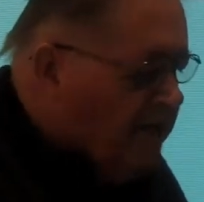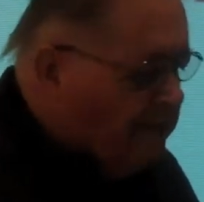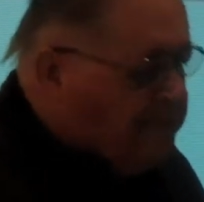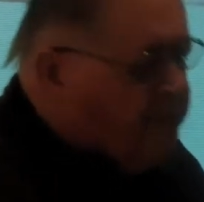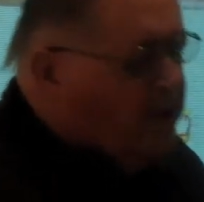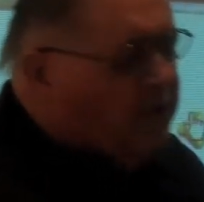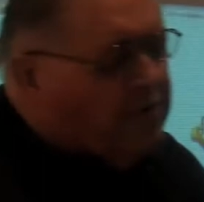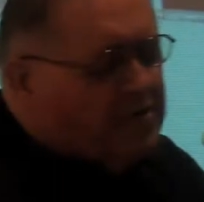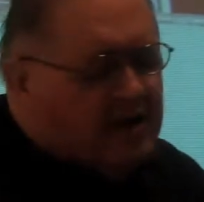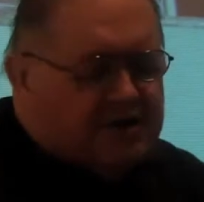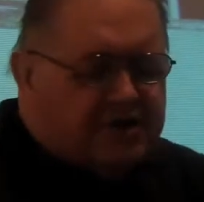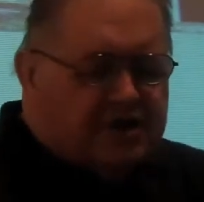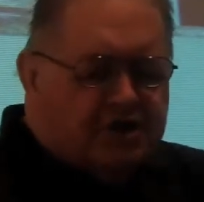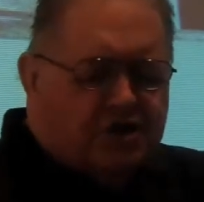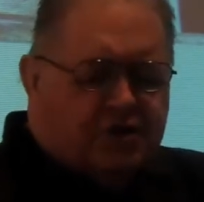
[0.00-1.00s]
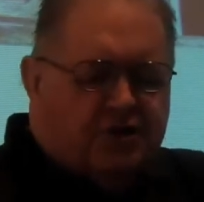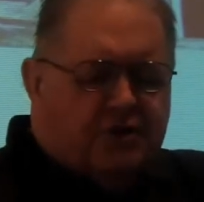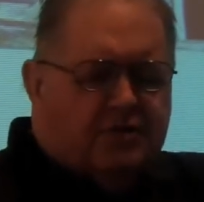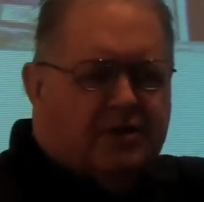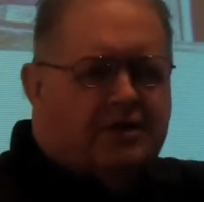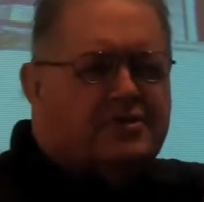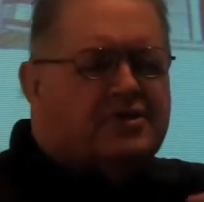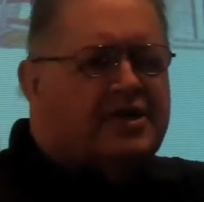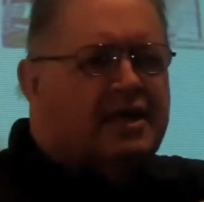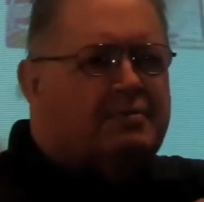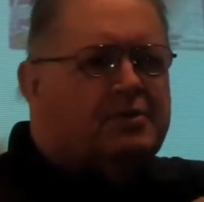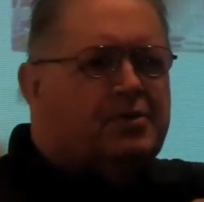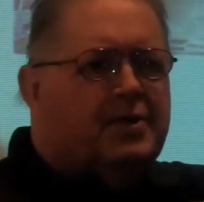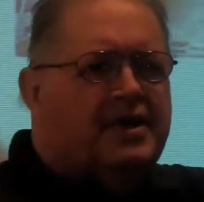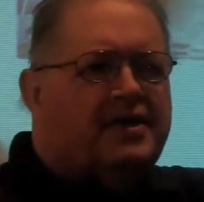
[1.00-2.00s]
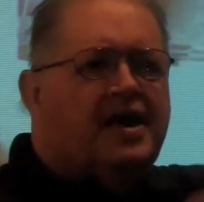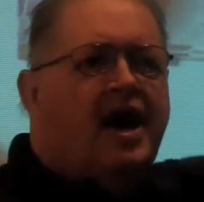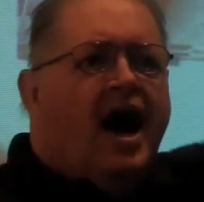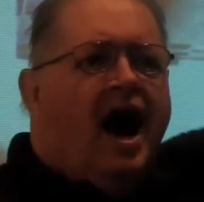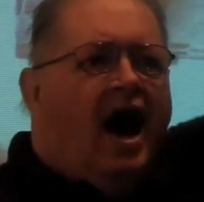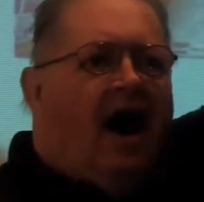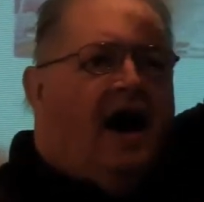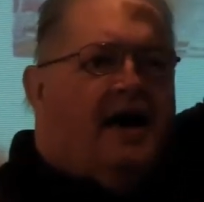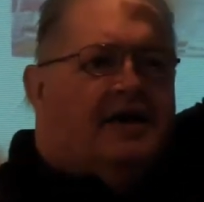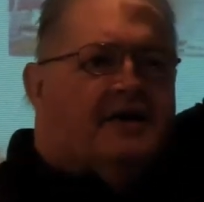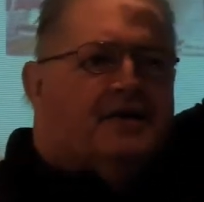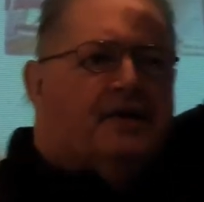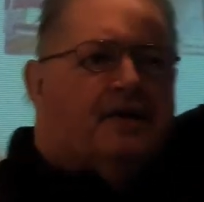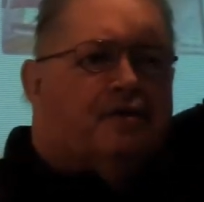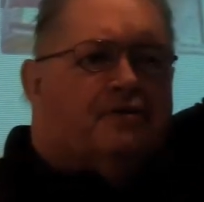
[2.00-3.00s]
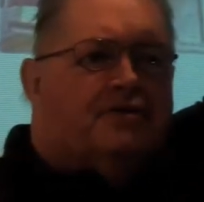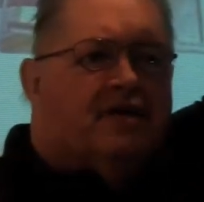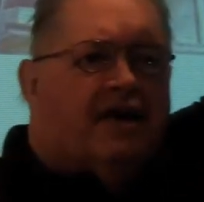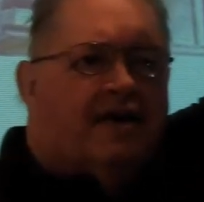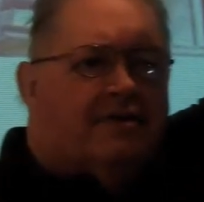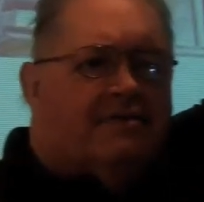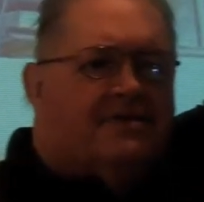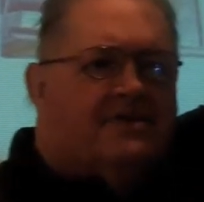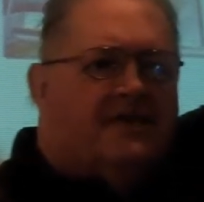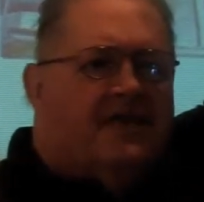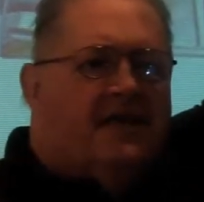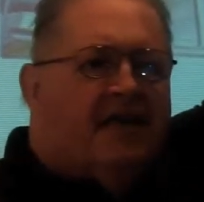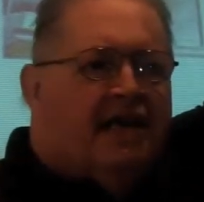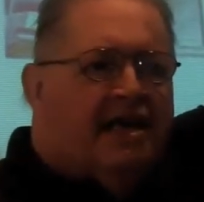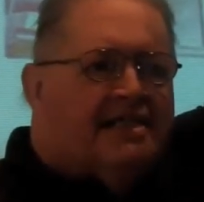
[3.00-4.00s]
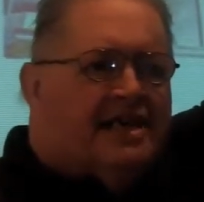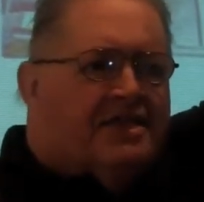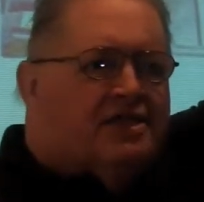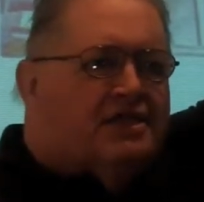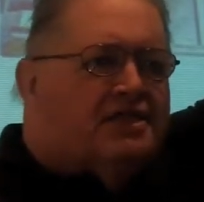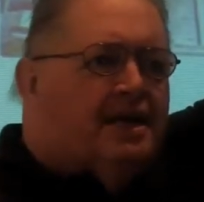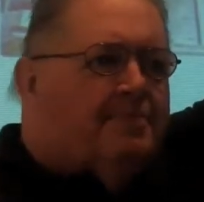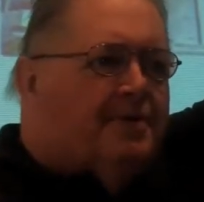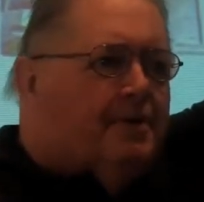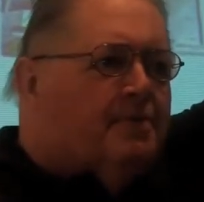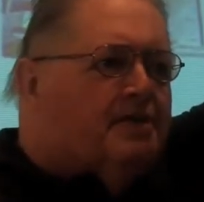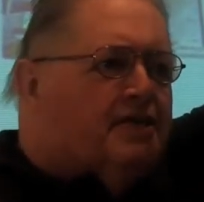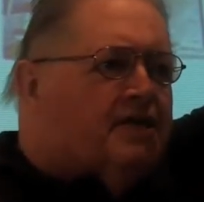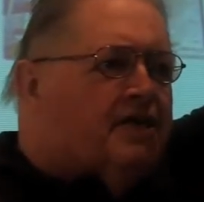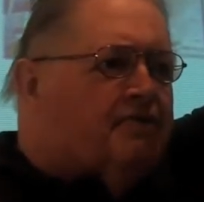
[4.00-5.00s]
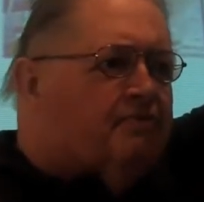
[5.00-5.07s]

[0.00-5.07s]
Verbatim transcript: That polarization you'll notice there between high and low sounds is actually something which